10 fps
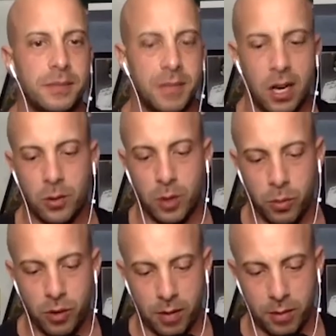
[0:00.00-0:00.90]
Oh, no
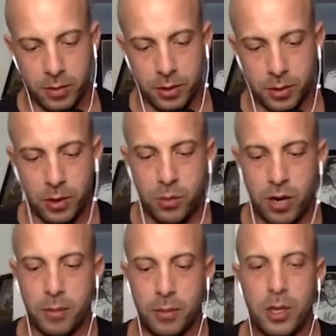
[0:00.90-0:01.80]
problem, dude. No
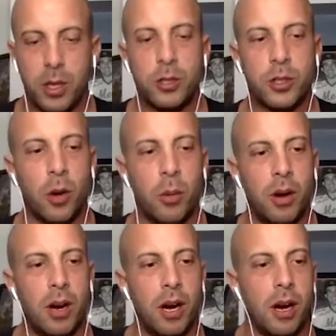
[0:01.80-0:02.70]
problem. So,
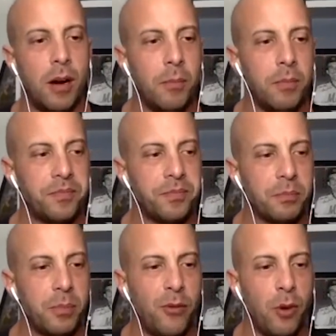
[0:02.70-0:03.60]
um,
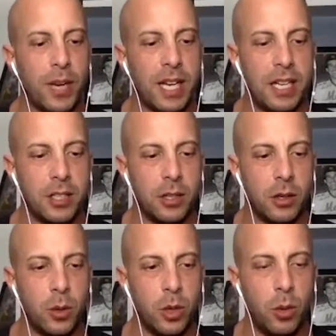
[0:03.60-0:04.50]
before we get into
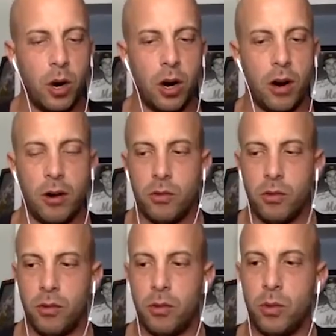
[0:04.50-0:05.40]
who you are,
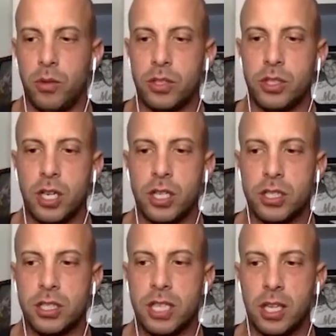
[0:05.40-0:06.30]

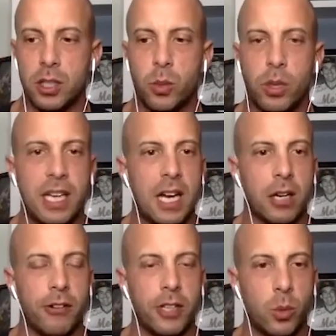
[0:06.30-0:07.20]
just tell us what
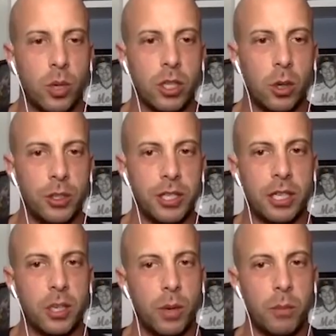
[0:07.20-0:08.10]
categories you won golds in.
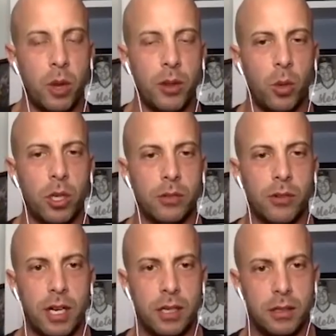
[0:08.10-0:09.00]
You won more than one, right?